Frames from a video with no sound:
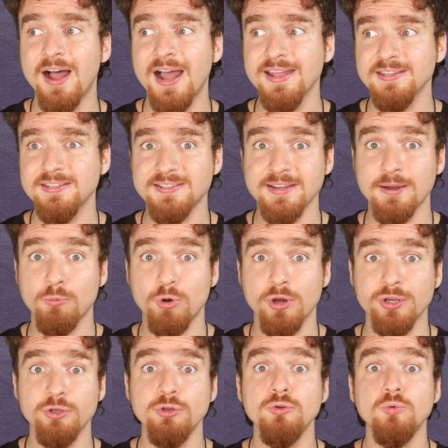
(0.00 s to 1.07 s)
find
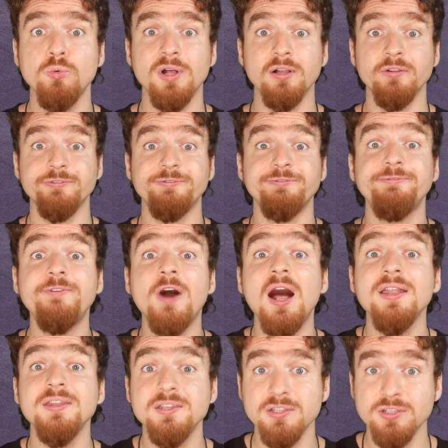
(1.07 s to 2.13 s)
someone who will
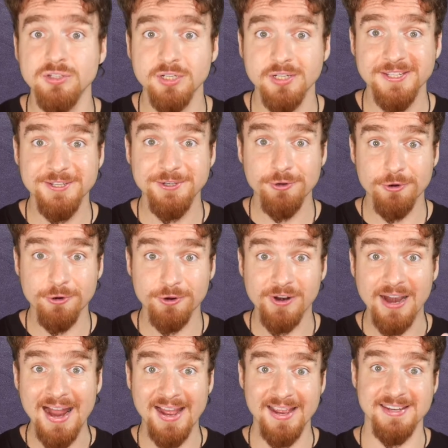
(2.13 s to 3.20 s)
fund
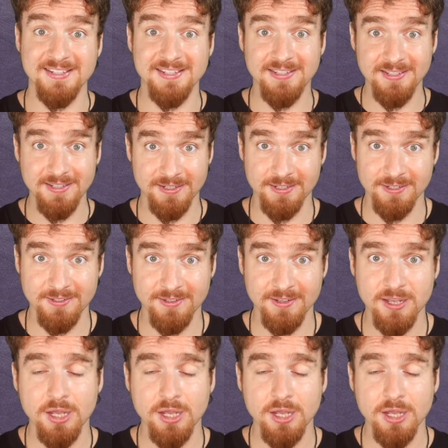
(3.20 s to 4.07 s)
your idea,